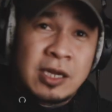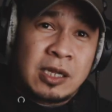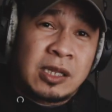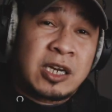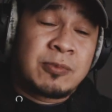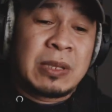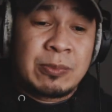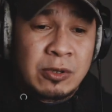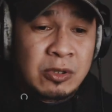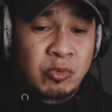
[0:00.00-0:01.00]
a lot of
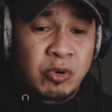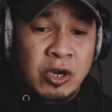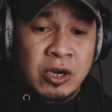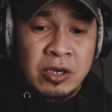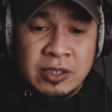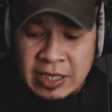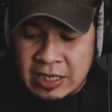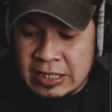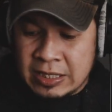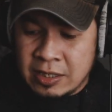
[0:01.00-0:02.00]
people were
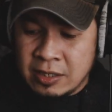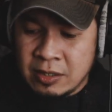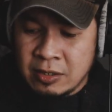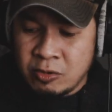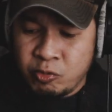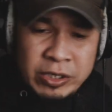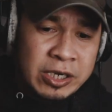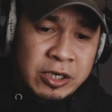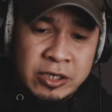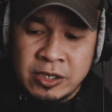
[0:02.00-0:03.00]
getting
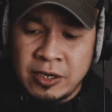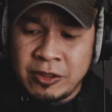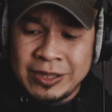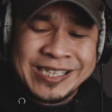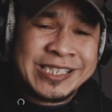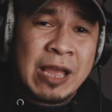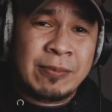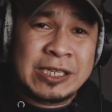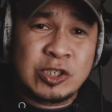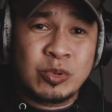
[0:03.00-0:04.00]
weird things
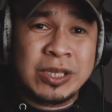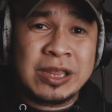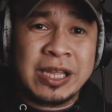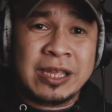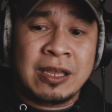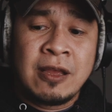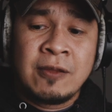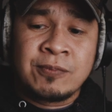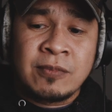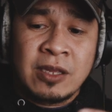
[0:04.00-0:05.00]
happening to it, like
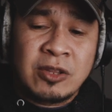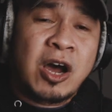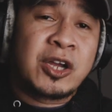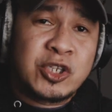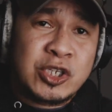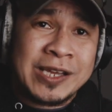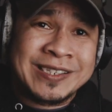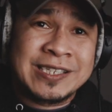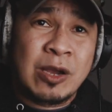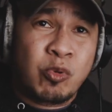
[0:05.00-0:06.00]
the audio
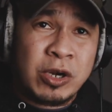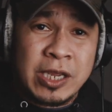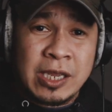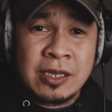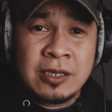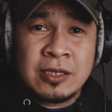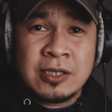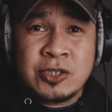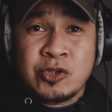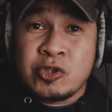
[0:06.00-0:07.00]
jack is not working.
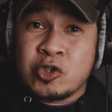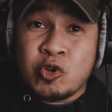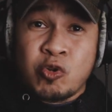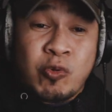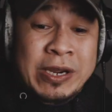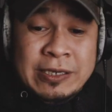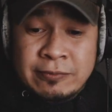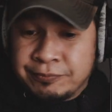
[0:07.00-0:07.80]
So it's quite